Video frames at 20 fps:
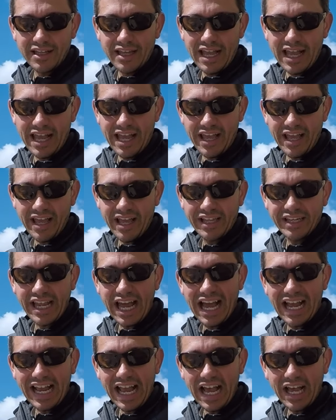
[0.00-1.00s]
and
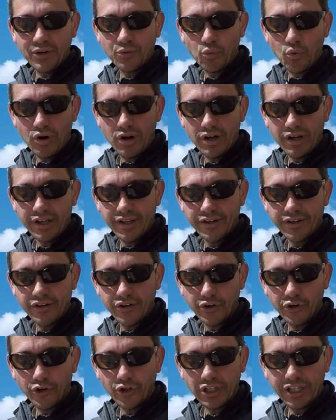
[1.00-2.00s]
I had one
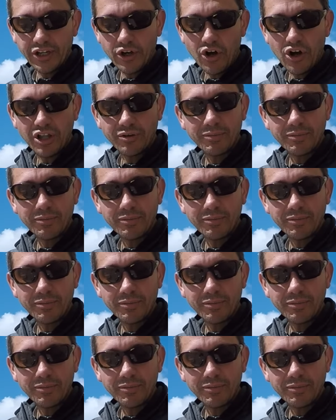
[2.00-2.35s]
early on,